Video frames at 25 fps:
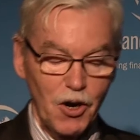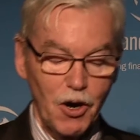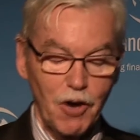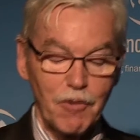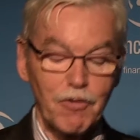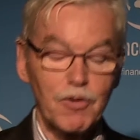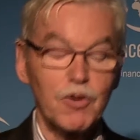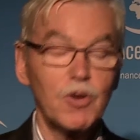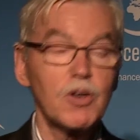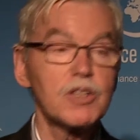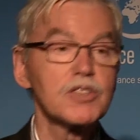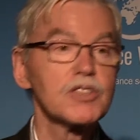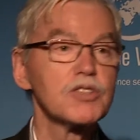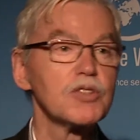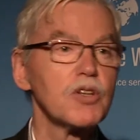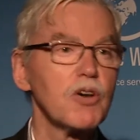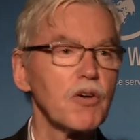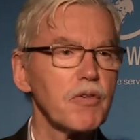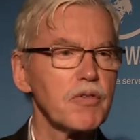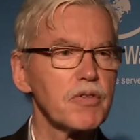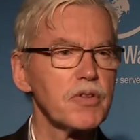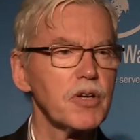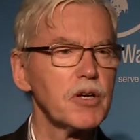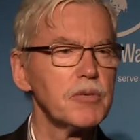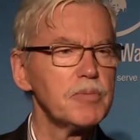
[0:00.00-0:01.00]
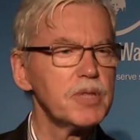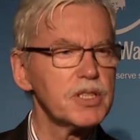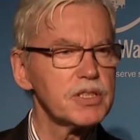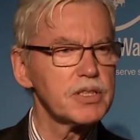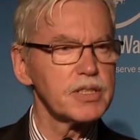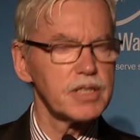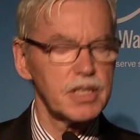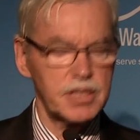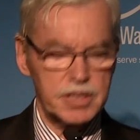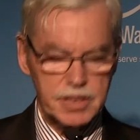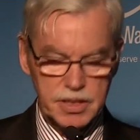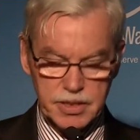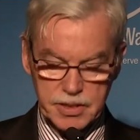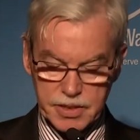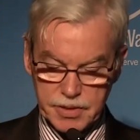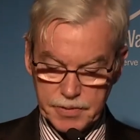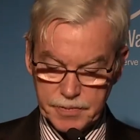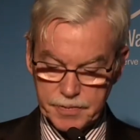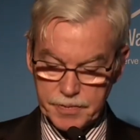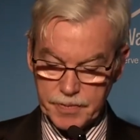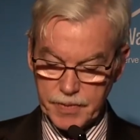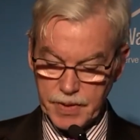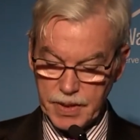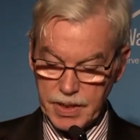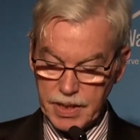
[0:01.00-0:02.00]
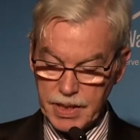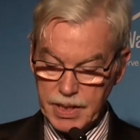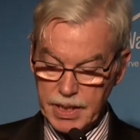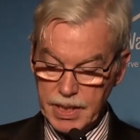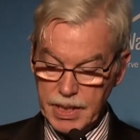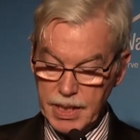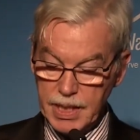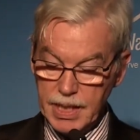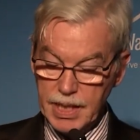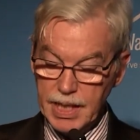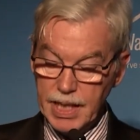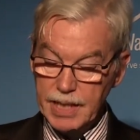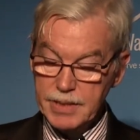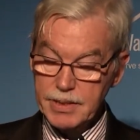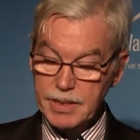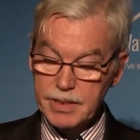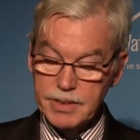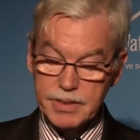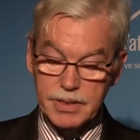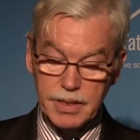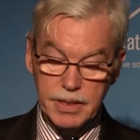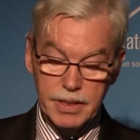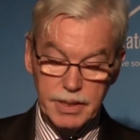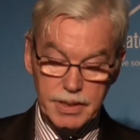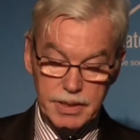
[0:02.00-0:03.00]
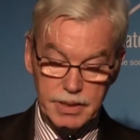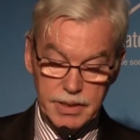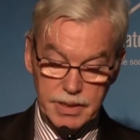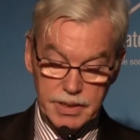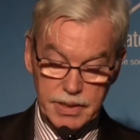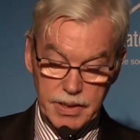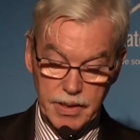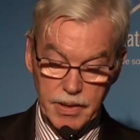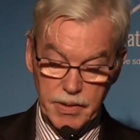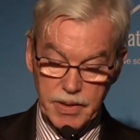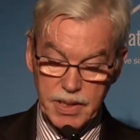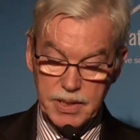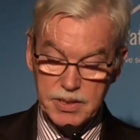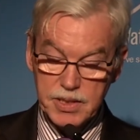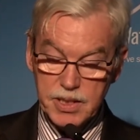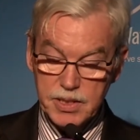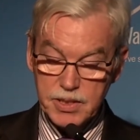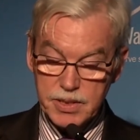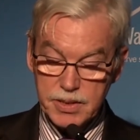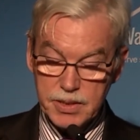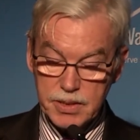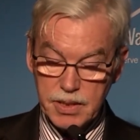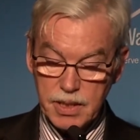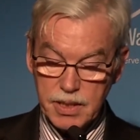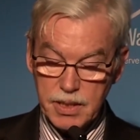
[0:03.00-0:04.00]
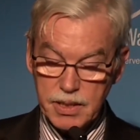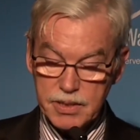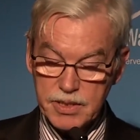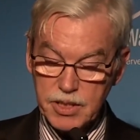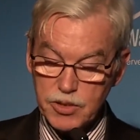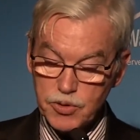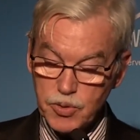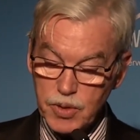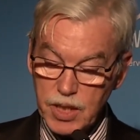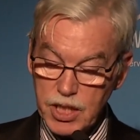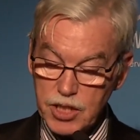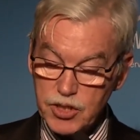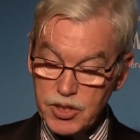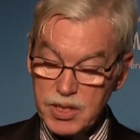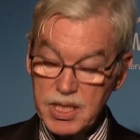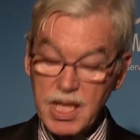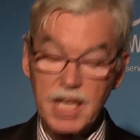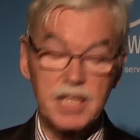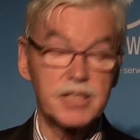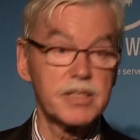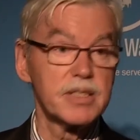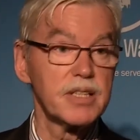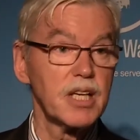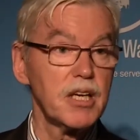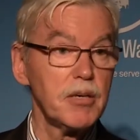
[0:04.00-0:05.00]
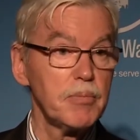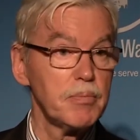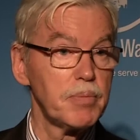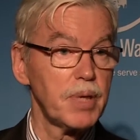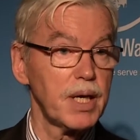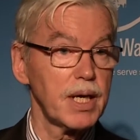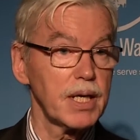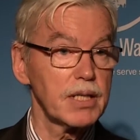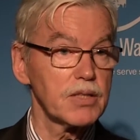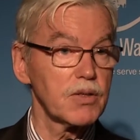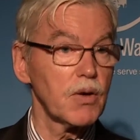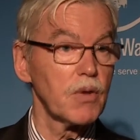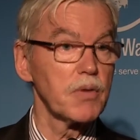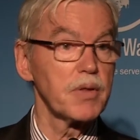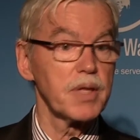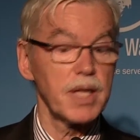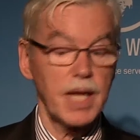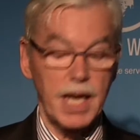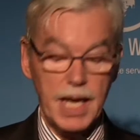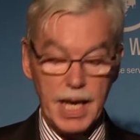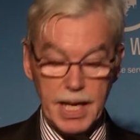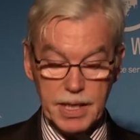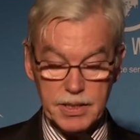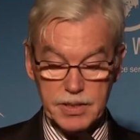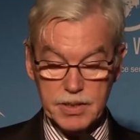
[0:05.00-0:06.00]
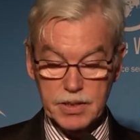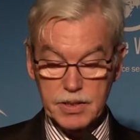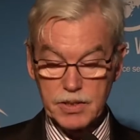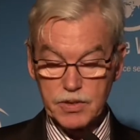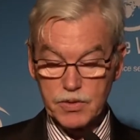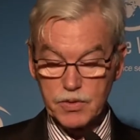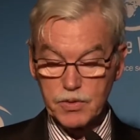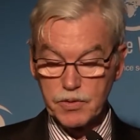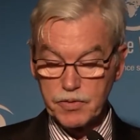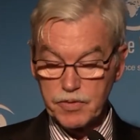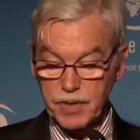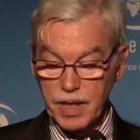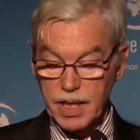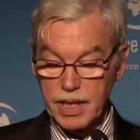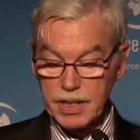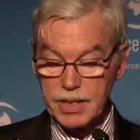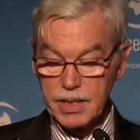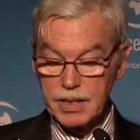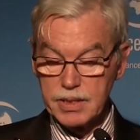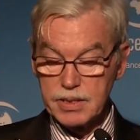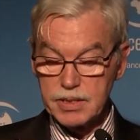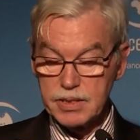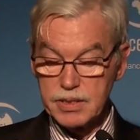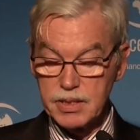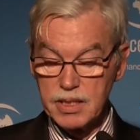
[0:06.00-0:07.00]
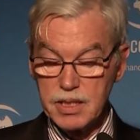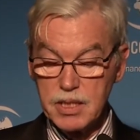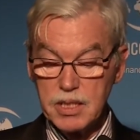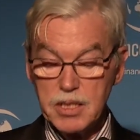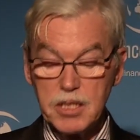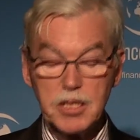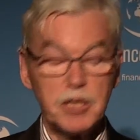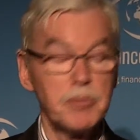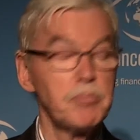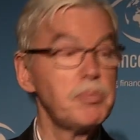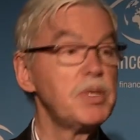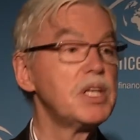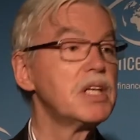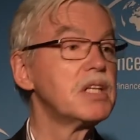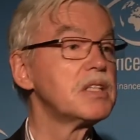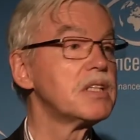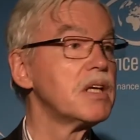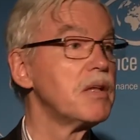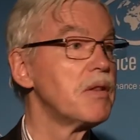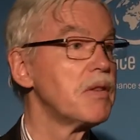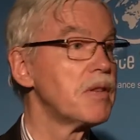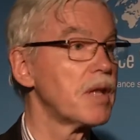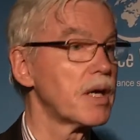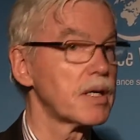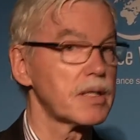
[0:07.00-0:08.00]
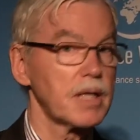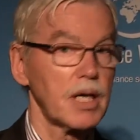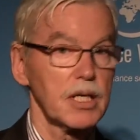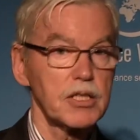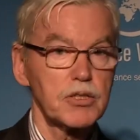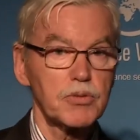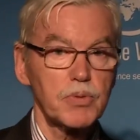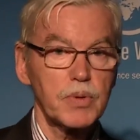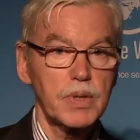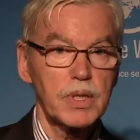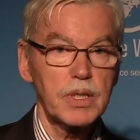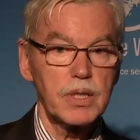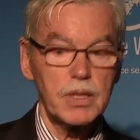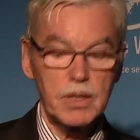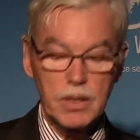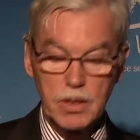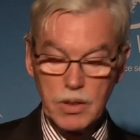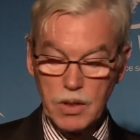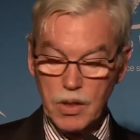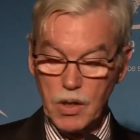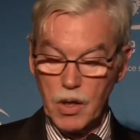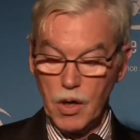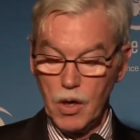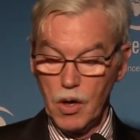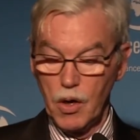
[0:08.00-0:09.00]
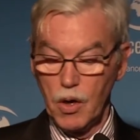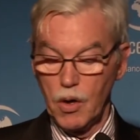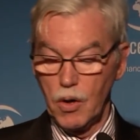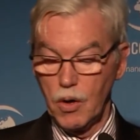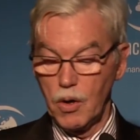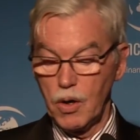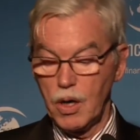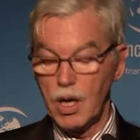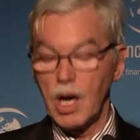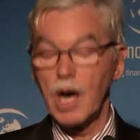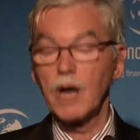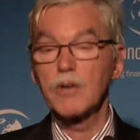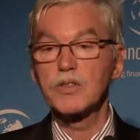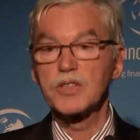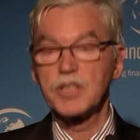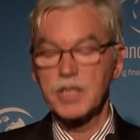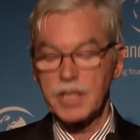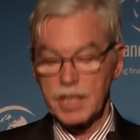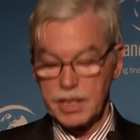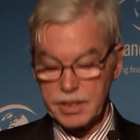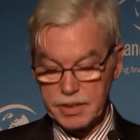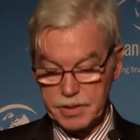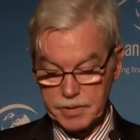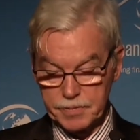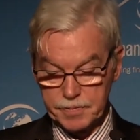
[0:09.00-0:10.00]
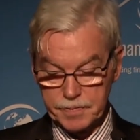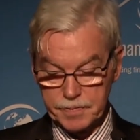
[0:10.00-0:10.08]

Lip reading: of lots of their businesses. It is clear that this situation has an impact on their access to finance, be it in their country or outside.